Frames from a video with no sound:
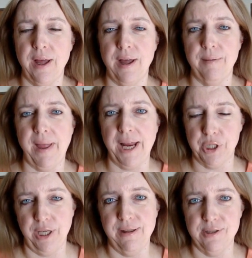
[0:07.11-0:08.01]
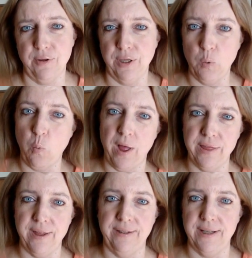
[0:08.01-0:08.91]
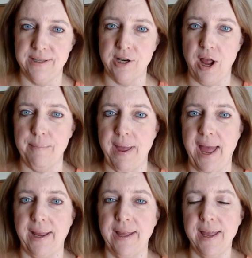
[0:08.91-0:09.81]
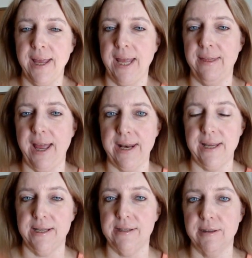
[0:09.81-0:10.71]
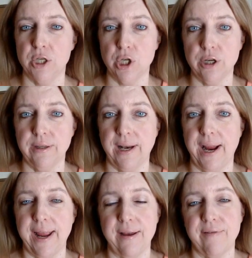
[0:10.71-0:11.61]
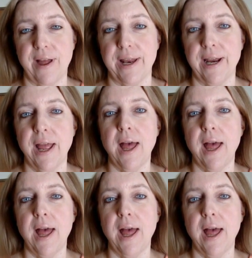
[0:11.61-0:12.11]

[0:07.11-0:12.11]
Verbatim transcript: Um, actually there's only one thing that's not MAC and that is the shirt that I have on.